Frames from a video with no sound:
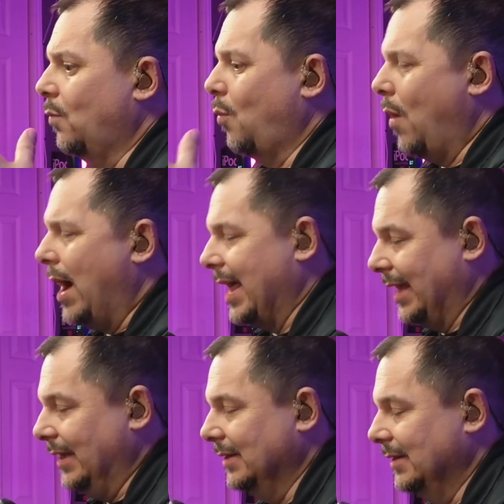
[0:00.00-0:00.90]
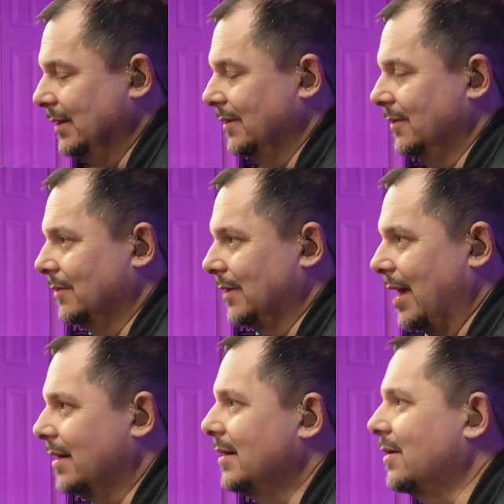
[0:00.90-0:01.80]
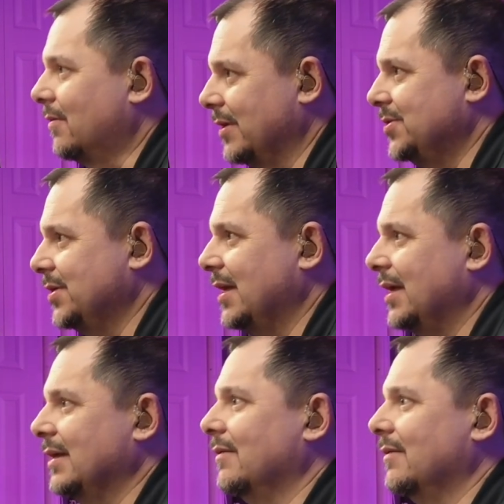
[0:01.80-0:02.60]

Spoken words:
Why? How did it originate?